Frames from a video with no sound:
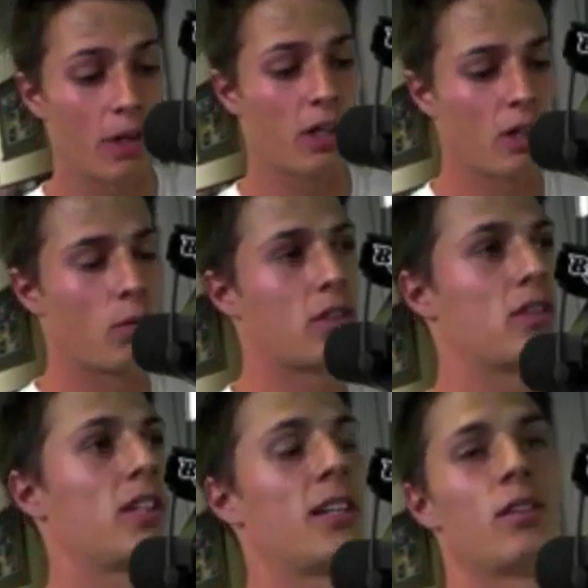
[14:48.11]
I want to go and
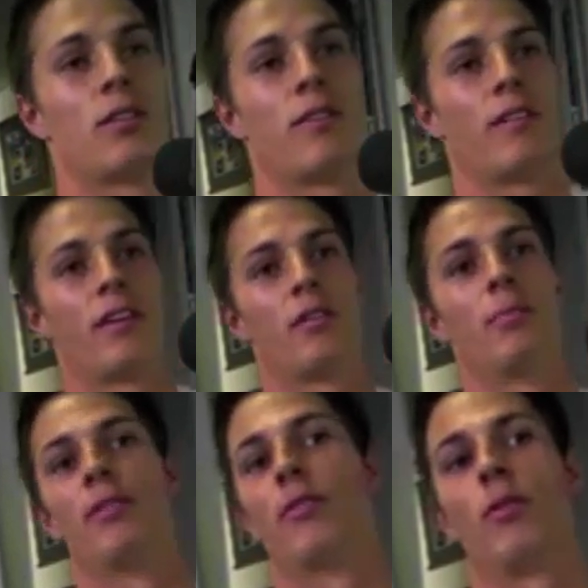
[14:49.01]
watch the Daytona
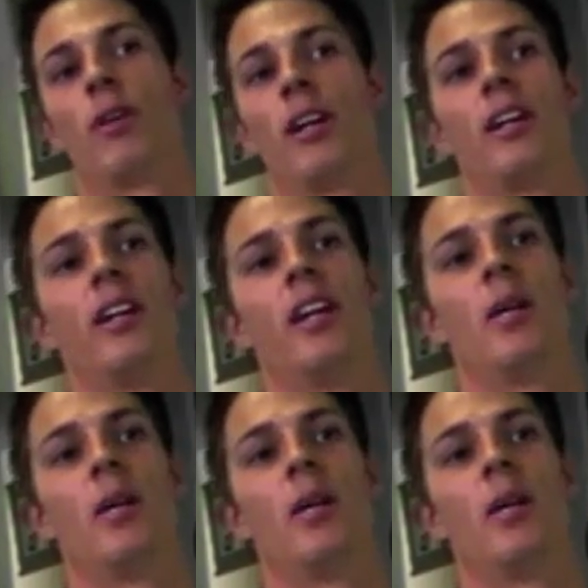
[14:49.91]
500 before I